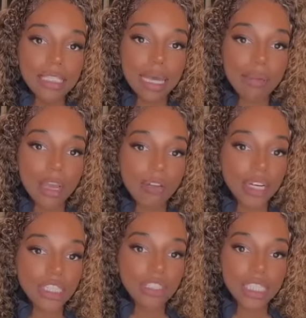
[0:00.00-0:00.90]
Some of
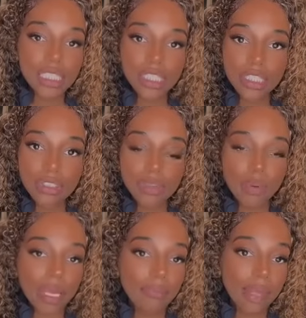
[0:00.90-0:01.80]
y'all already transitioned a
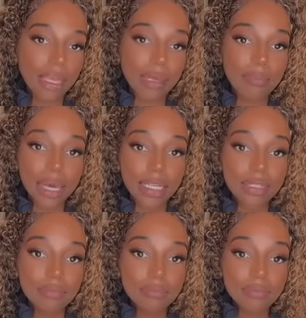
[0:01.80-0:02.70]
new way of making
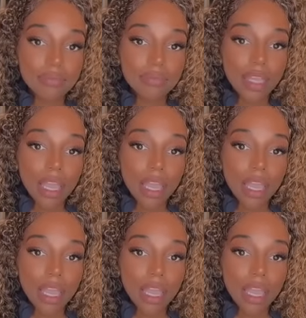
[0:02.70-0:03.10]
money.